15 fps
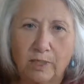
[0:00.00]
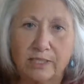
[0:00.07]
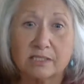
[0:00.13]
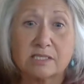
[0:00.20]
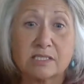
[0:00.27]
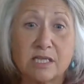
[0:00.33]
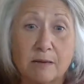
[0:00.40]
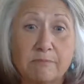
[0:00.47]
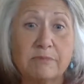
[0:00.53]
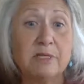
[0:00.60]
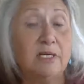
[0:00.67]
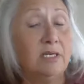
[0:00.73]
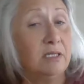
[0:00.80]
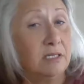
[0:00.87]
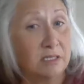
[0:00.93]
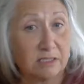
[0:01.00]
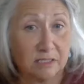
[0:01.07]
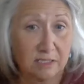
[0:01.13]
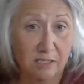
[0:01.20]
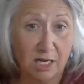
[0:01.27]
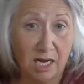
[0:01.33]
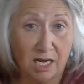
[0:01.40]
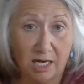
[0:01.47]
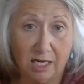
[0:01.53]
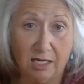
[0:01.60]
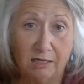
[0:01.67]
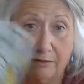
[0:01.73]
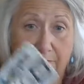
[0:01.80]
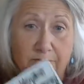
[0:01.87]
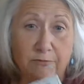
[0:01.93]
something that's
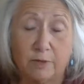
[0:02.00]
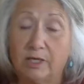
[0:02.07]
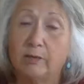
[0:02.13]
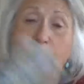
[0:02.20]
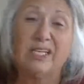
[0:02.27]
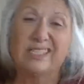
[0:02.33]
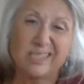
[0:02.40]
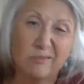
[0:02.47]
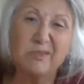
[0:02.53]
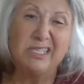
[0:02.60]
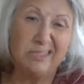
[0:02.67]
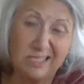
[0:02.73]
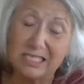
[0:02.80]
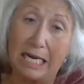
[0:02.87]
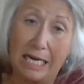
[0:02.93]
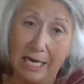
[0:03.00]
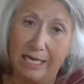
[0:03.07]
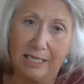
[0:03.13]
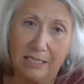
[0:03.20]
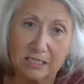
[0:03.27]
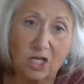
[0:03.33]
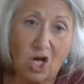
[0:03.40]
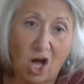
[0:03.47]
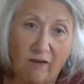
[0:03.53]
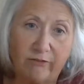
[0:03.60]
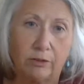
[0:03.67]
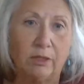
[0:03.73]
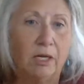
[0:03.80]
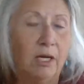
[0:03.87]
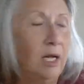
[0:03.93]
kind of, well, when something's dying, it's
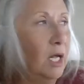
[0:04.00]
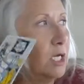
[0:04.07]
awful.